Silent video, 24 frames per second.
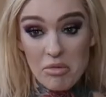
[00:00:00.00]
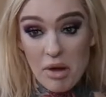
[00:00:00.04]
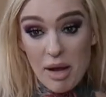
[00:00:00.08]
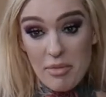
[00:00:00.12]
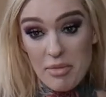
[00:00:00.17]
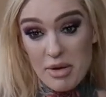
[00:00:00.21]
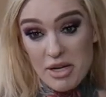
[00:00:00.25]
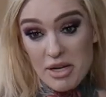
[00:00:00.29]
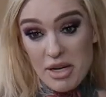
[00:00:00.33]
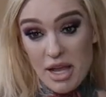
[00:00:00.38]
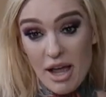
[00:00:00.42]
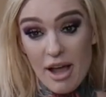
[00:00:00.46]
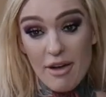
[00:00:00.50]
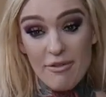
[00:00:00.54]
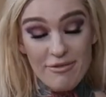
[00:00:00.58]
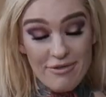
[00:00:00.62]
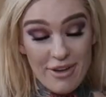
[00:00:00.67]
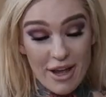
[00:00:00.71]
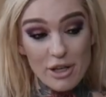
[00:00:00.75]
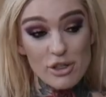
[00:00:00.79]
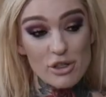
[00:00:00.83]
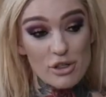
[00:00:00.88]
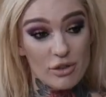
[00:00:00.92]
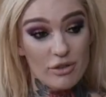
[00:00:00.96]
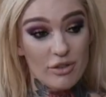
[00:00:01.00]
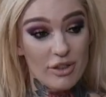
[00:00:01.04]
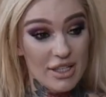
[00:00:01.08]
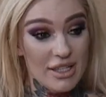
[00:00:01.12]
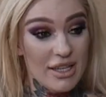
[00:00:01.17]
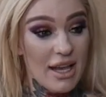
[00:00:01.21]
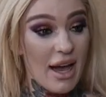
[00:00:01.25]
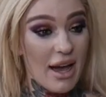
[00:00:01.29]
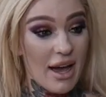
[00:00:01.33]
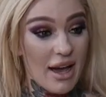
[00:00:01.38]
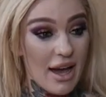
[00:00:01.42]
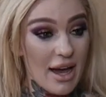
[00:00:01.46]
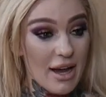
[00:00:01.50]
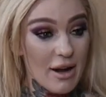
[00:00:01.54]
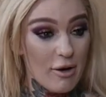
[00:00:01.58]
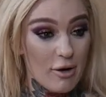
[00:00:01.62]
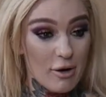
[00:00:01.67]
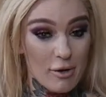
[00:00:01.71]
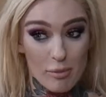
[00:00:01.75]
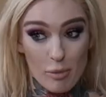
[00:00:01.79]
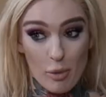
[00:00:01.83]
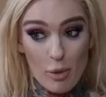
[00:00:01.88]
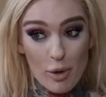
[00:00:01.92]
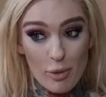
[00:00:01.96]
I mean, eventually, yeah, I
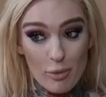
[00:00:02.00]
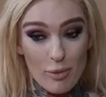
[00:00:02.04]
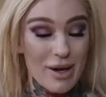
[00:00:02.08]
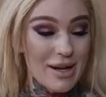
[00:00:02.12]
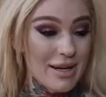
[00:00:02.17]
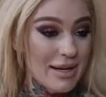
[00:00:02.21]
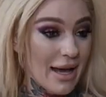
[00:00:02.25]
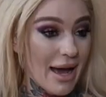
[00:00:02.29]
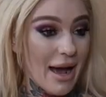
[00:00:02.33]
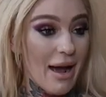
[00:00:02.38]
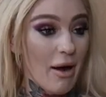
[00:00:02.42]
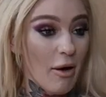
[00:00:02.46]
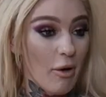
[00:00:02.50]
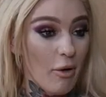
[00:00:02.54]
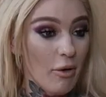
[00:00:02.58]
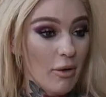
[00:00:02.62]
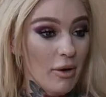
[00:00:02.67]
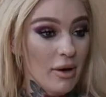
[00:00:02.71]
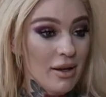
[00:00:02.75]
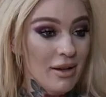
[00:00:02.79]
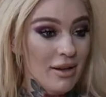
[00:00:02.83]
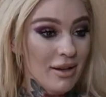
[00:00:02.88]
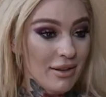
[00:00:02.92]
hurt more right now